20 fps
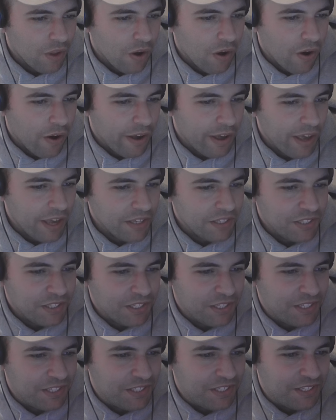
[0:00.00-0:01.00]

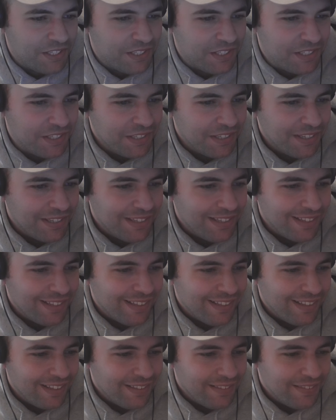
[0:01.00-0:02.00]
Nice.
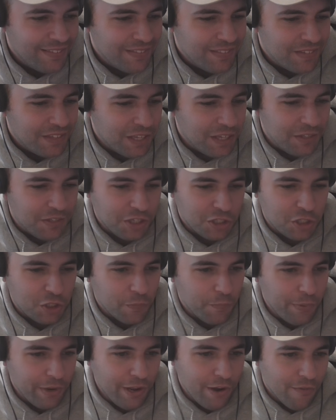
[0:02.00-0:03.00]
Just
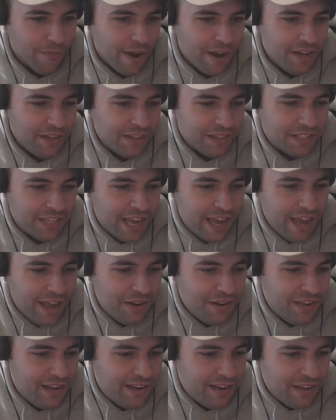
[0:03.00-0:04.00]
obliterated the
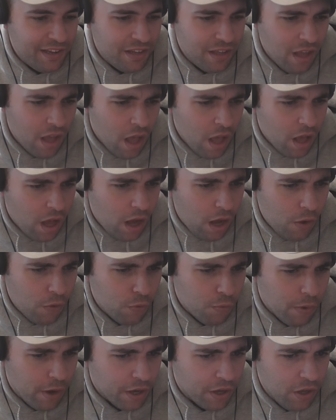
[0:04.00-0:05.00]
tan, nearly.
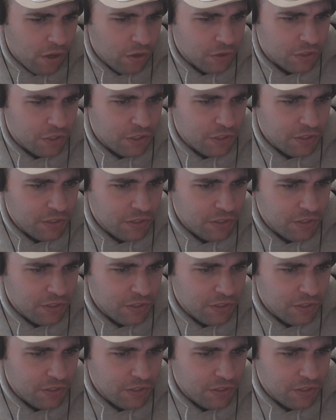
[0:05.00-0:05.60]
Oh my god!